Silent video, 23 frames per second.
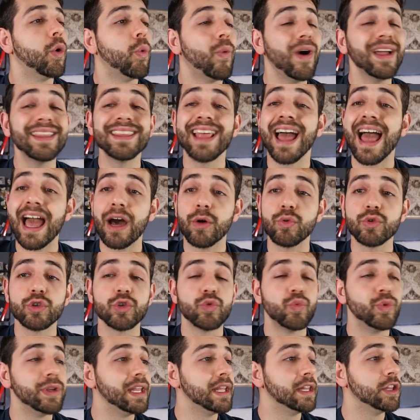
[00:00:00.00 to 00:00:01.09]
What
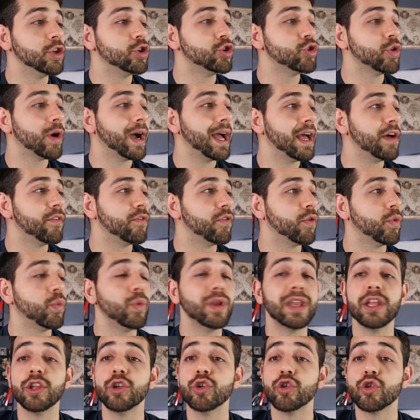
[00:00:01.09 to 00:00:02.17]
else we need to have?
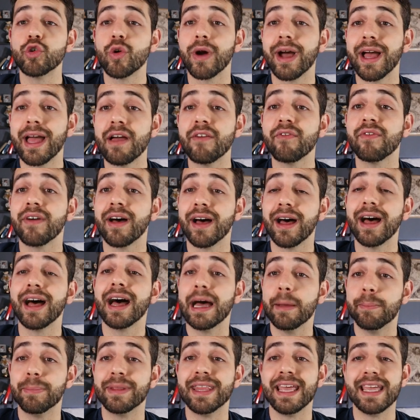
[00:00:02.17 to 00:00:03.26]
We need to have an
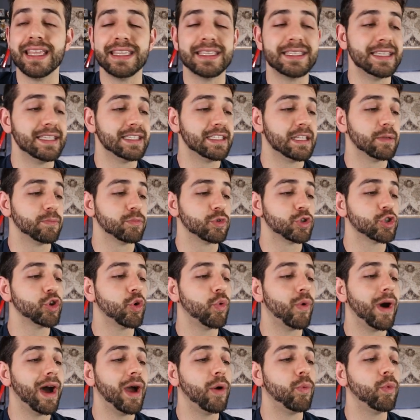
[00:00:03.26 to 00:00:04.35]
update system.
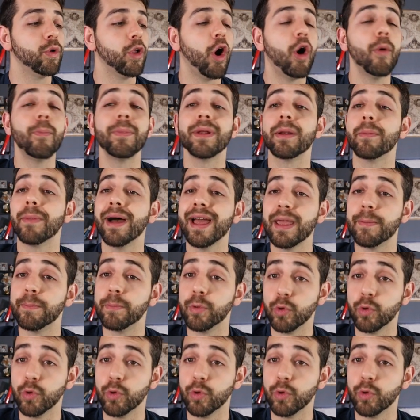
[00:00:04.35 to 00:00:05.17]
So I will open my